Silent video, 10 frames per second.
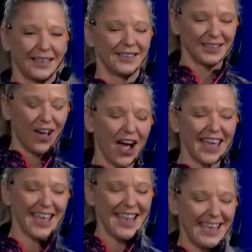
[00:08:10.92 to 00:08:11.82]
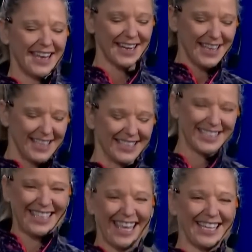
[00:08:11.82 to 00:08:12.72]
Lock it in. Let's
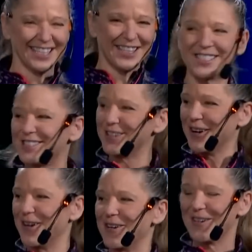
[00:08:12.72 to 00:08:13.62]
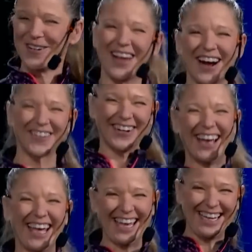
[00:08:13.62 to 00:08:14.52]
get in the zone. All
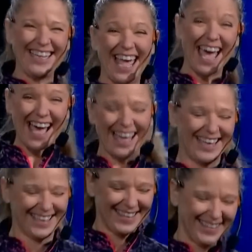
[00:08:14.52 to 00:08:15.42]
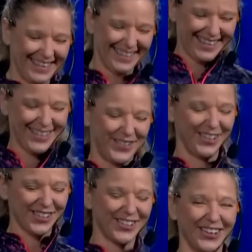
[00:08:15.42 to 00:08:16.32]
right. Yeah.
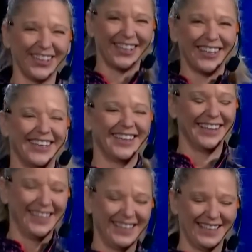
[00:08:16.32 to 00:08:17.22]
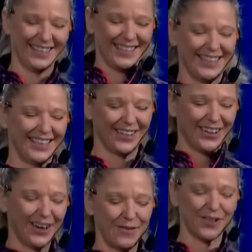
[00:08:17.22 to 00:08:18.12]
Feels good.
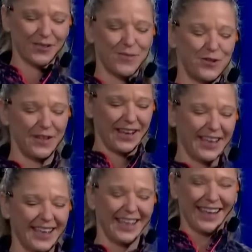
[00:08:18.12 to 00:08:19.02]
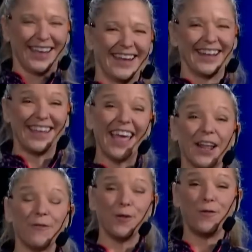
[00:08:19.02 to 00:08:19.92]
Arms are moving. And again,
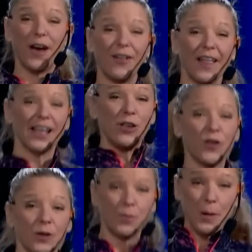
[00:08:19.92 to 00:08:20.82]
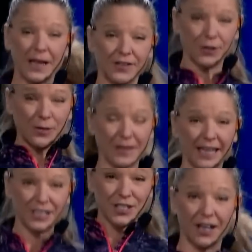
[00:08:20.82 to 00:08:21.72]
if you felt like you could bring it to a
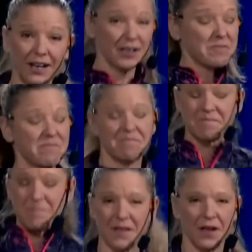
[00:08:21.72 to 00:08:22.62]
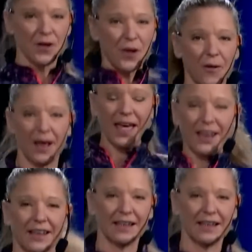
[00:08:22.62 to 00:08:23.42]
light jog, go ahead.